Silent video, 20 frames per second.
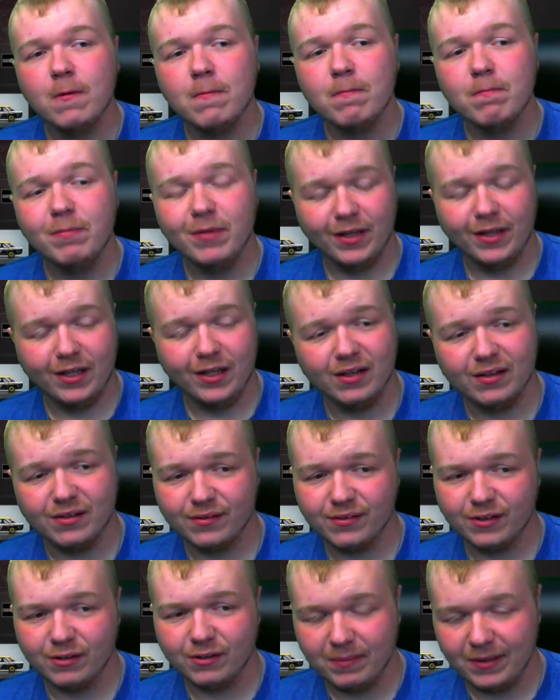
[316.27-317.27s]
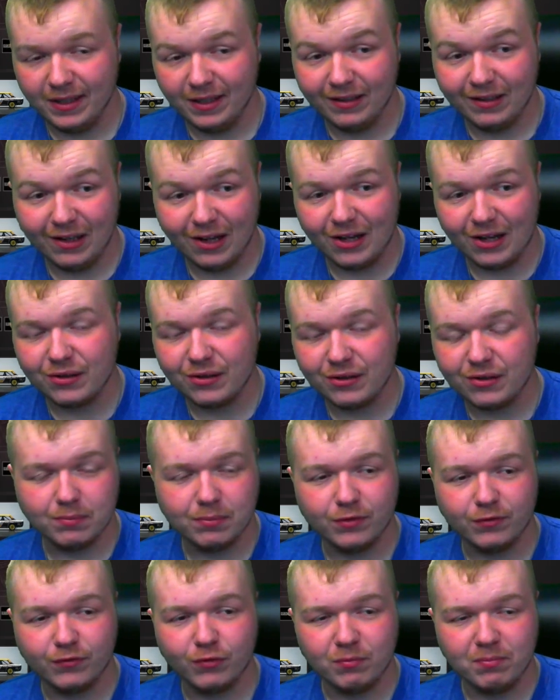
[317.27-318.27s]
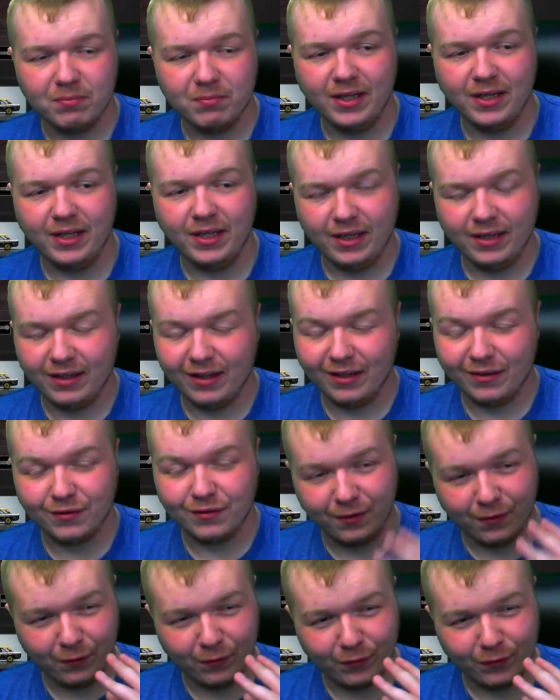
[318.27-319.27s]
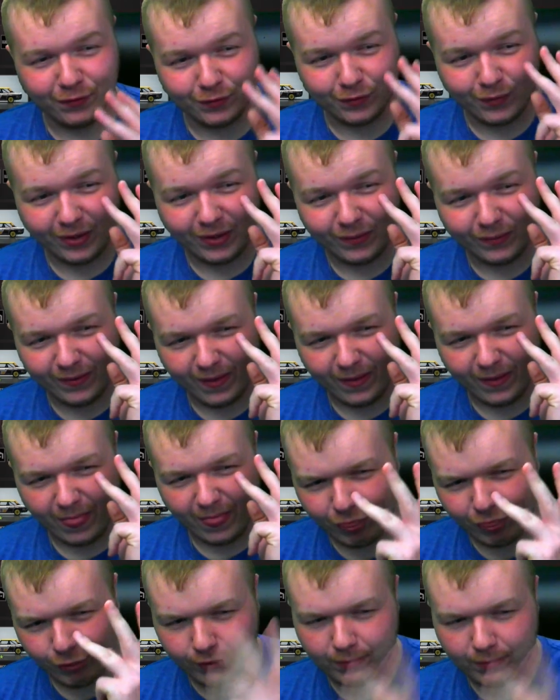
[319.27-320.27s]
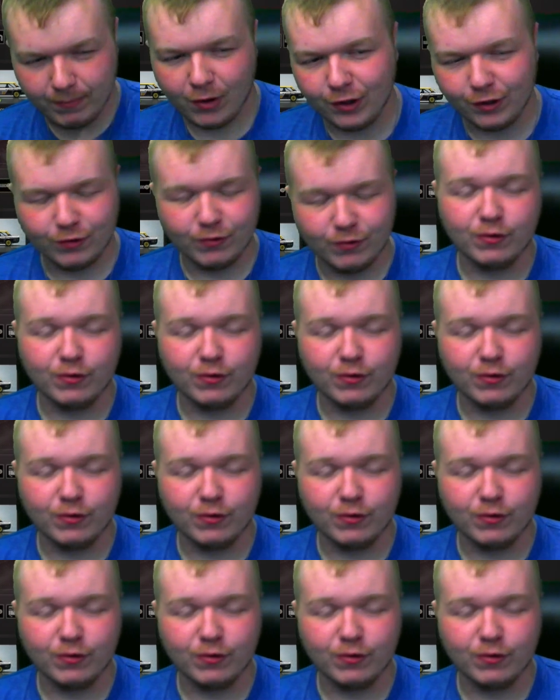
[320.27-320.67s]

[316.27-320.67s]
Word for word: because it'd be a lot simpler for me, and that's another reason why I want three monitors